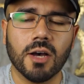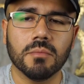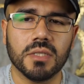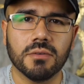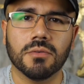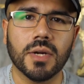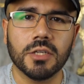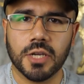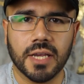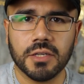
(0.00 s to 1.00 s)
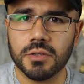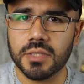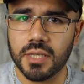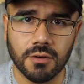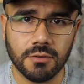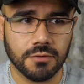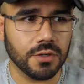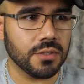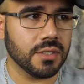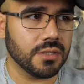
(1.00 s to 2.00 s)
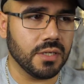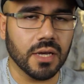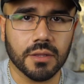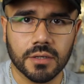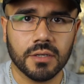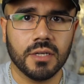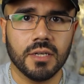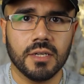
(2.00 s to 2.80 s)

help differentiate yourself versus another.